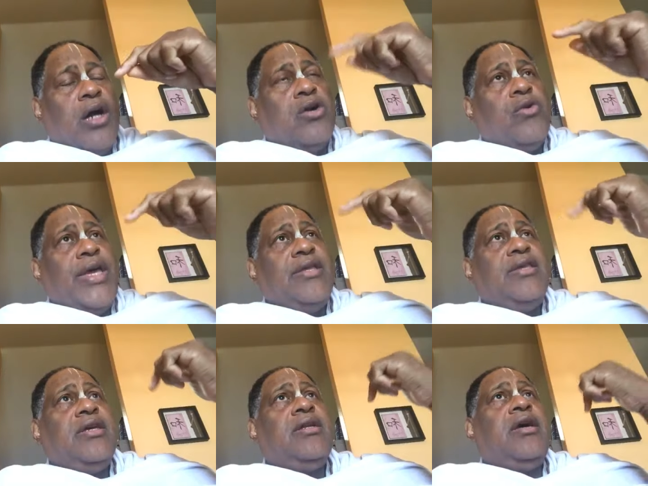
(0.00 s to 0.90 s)
a great
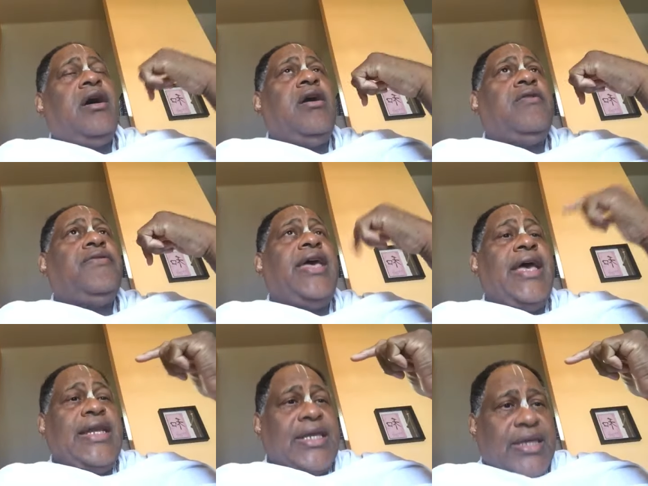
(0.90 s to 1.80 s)
deal of
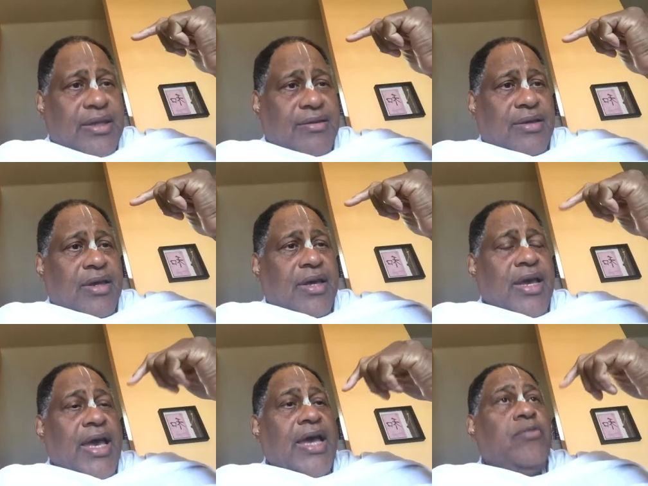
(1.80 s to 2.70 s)
etiquette
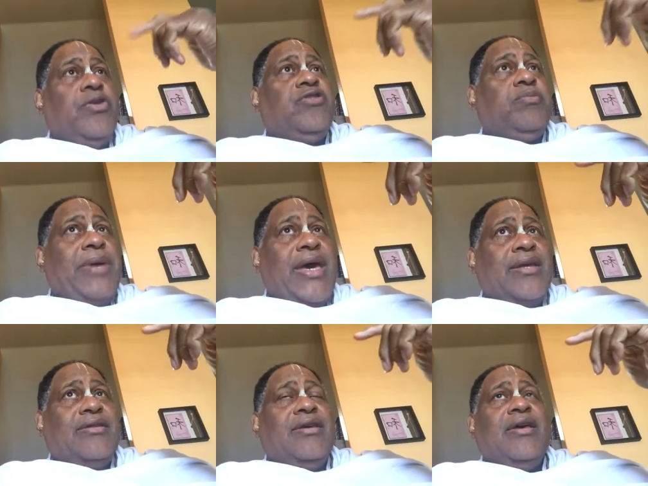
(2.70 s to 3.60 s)
and
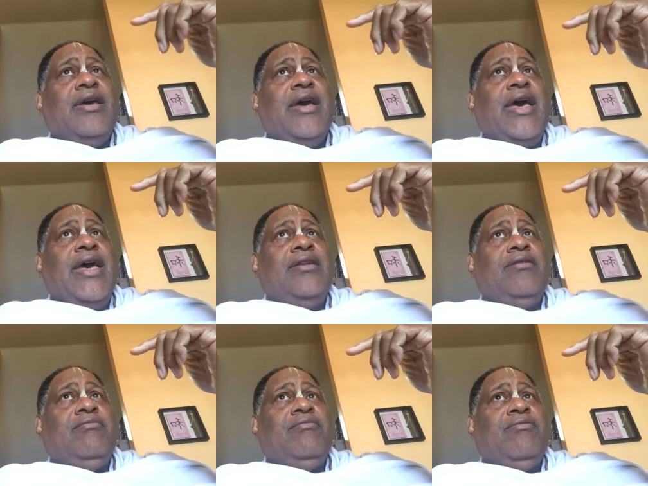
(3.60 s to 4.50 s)
respect
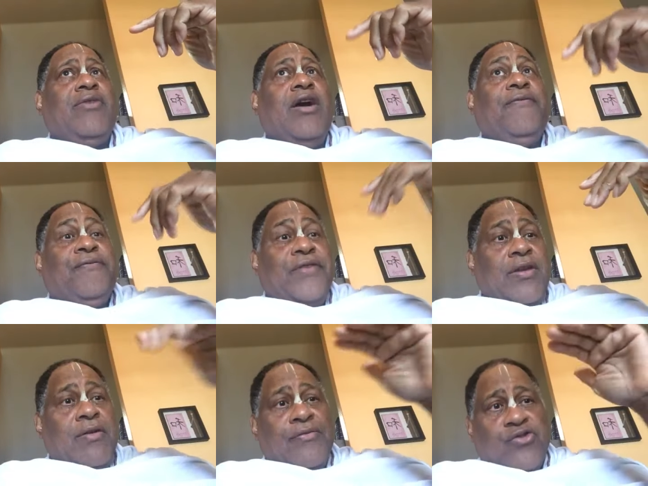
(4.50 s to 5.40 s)
and a
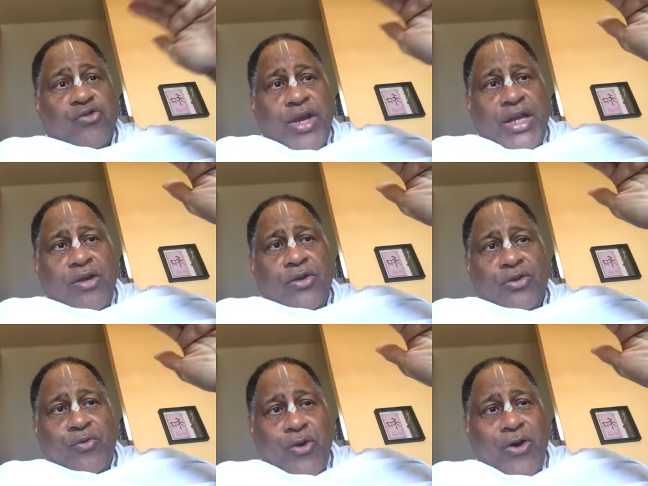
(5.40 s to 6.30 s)
fear of treading
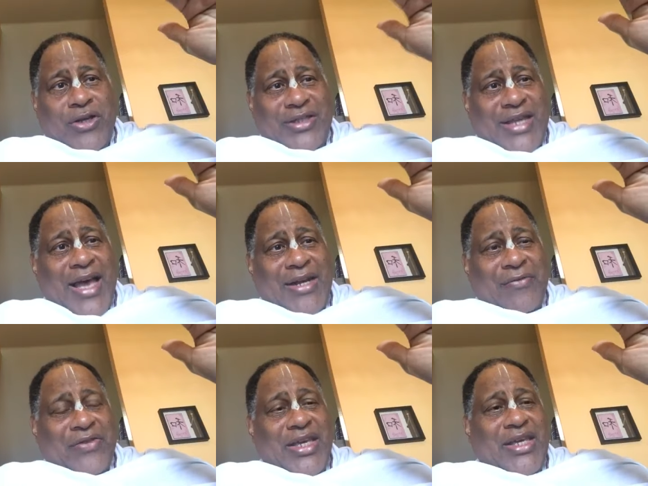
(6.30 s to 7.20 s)
on the wrong side
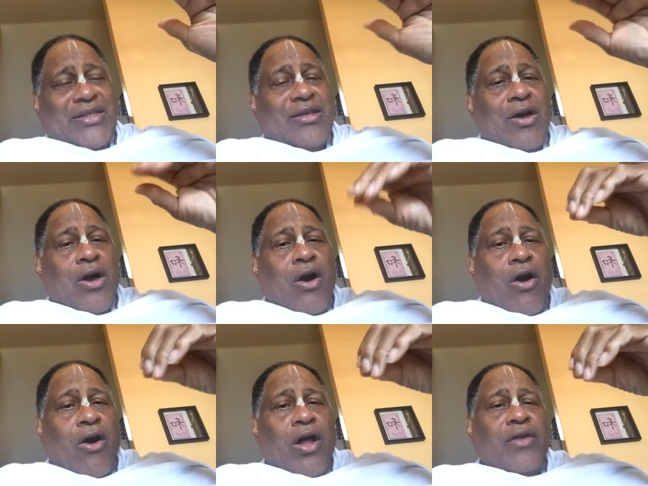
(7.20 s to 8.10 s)
of things,
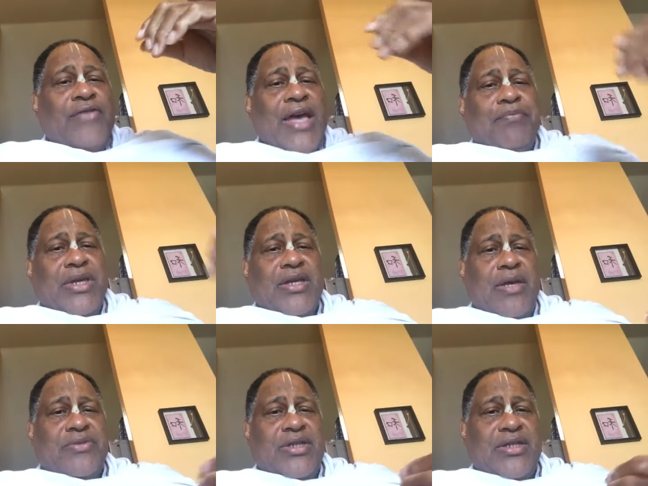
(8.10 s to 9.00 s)
all of that
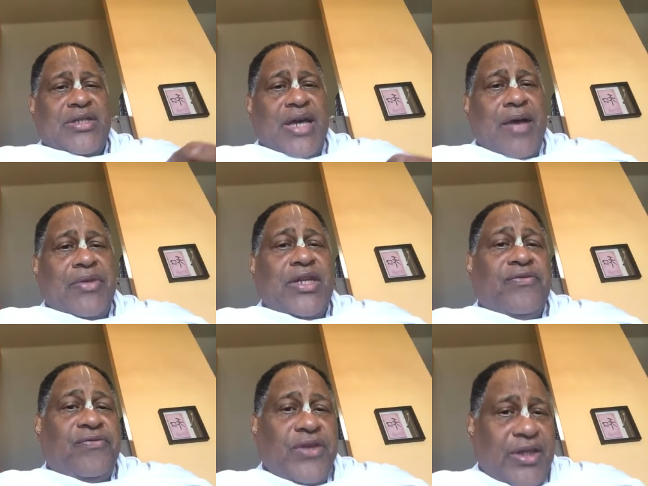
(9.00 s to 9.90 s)
becomes the
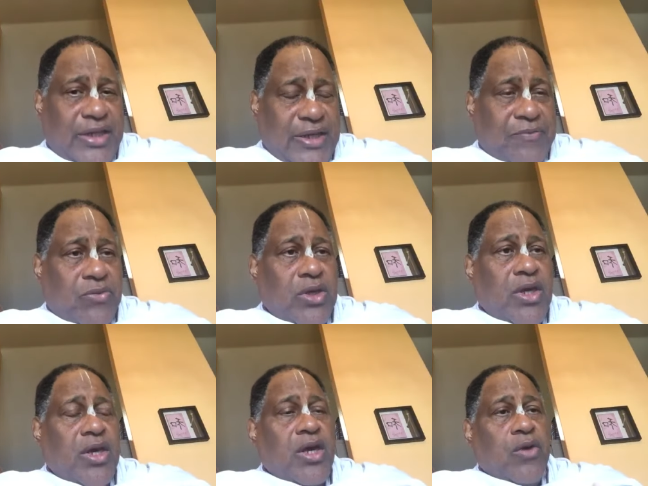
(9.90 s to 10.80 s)
dominant feeling
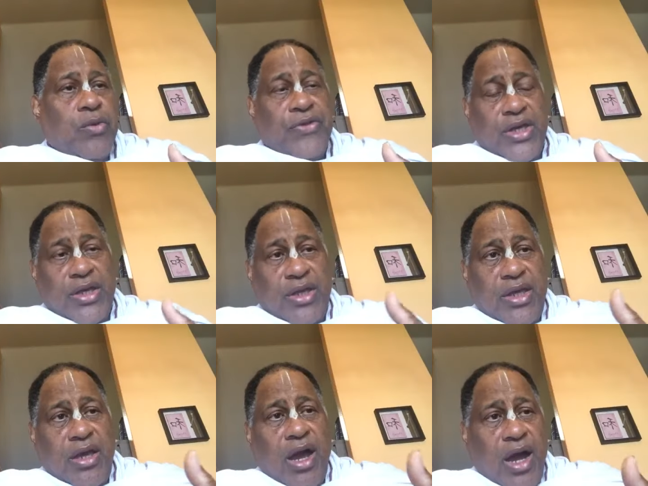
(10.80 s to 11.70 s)
within
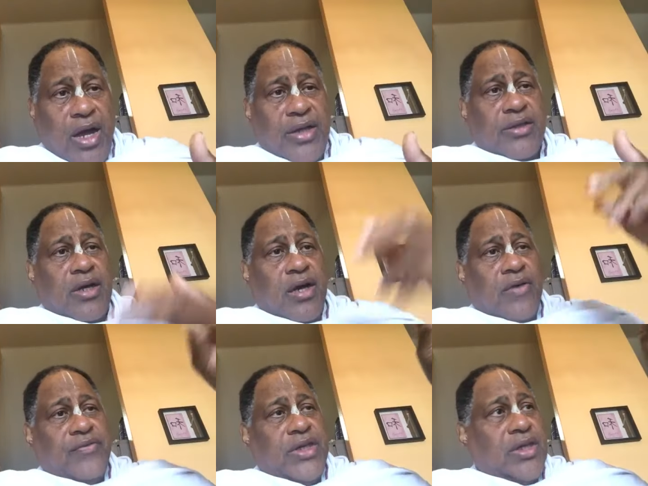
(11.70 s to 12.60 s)
the heart
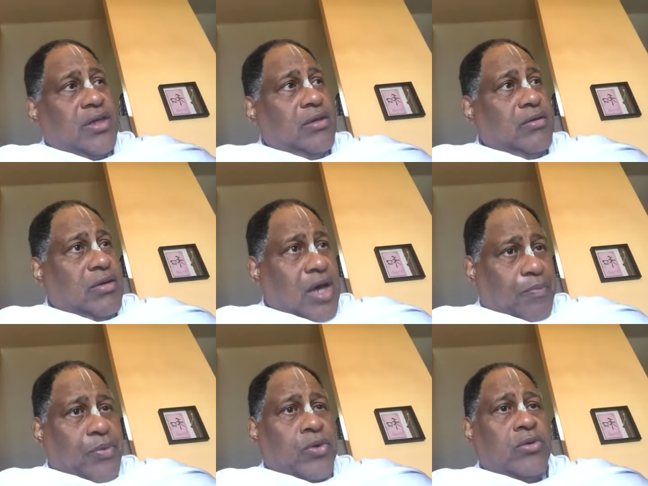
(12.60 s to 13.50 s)
of the
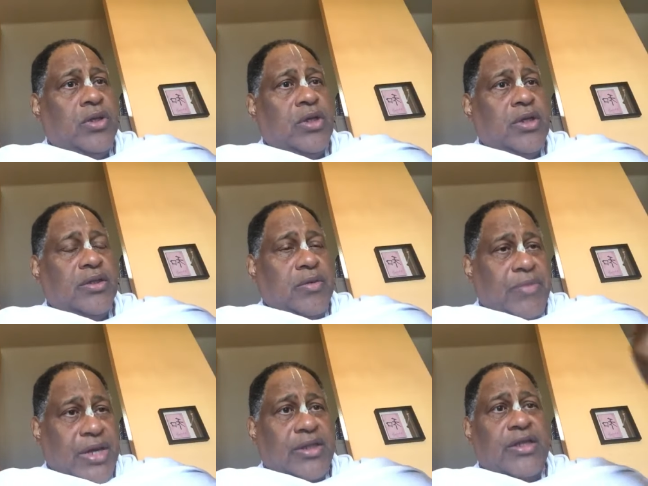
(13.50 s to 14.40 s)
couple, the
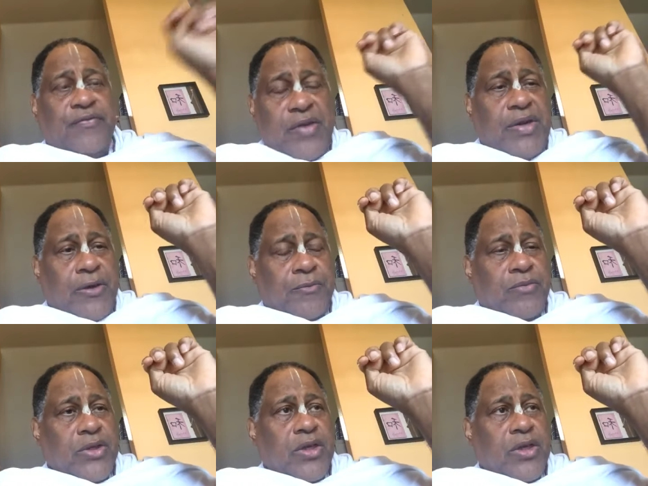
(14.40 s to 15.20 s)
male and the female.